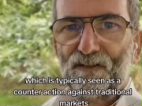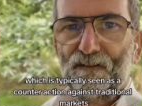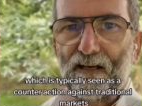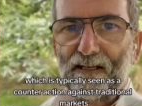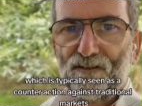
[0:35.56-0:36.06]

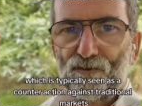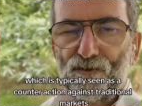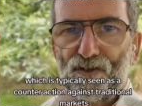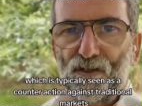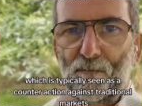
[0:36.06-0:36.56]
against
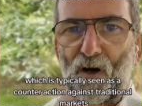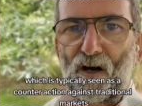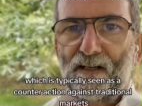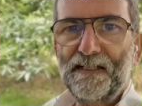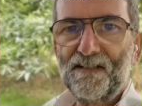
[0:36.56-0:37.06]
traditional
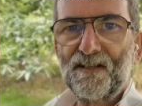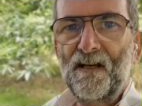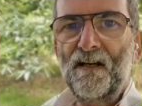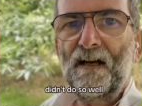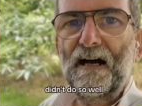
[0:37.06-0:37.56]
markets,
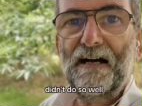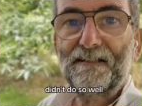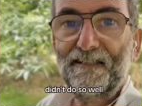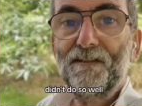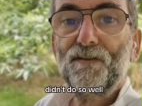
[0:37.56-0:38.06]
uh,
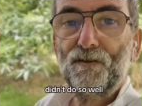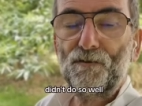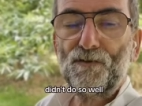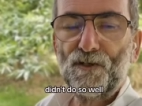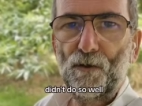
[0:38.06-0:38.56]
didn't do
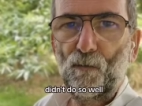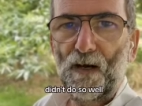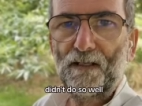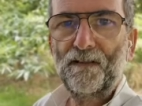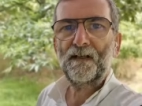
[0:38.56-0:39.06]
so
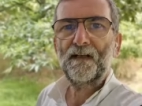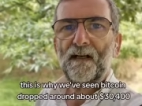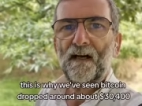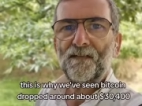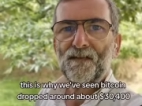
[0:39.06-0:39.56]
well.
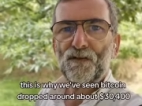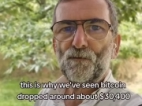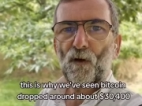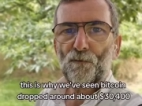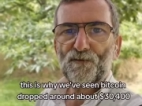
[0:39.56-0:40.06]
This is
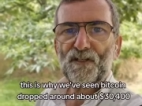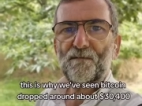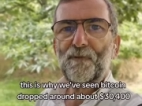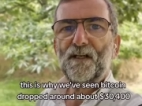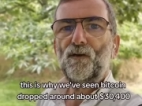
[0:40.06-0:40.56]
why we've seen
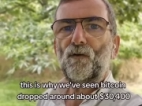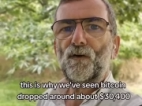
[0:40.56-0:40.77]
Bitcoin